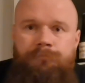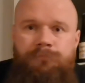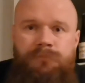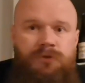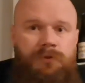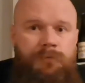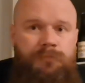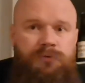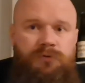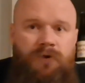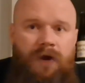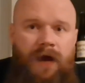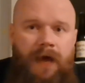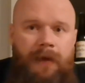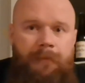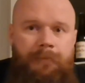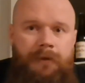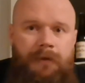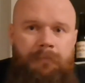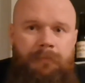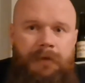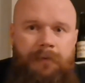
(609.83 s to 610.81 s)

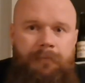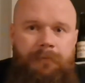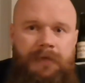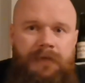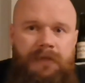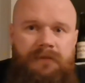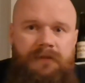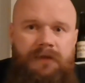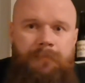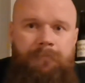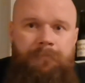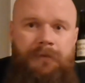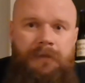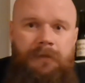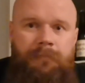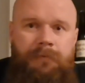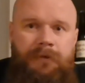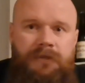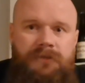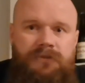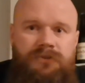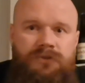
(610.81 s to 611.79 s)
subscribe and maybe hit that bell
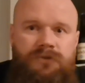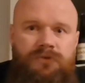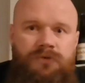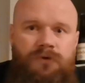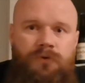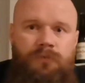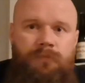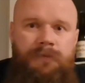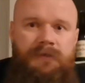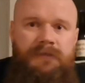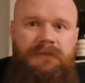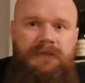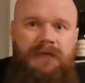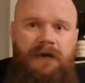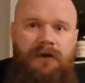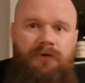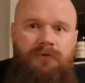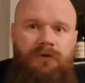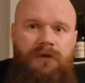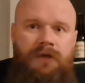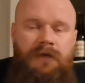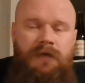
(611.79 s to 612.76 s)
button so you don't miss out.